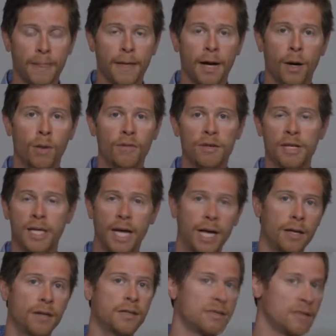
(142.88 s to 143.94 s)
However, a
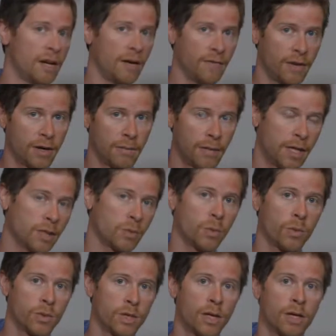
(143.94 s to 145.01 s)
gallon is not very much when
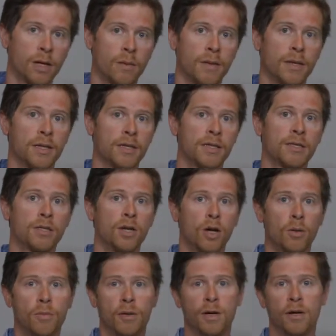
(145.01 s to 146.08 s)
we're talking about the
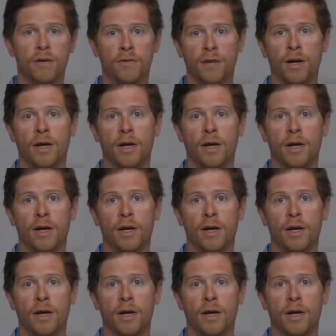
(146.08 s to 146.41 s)
scope of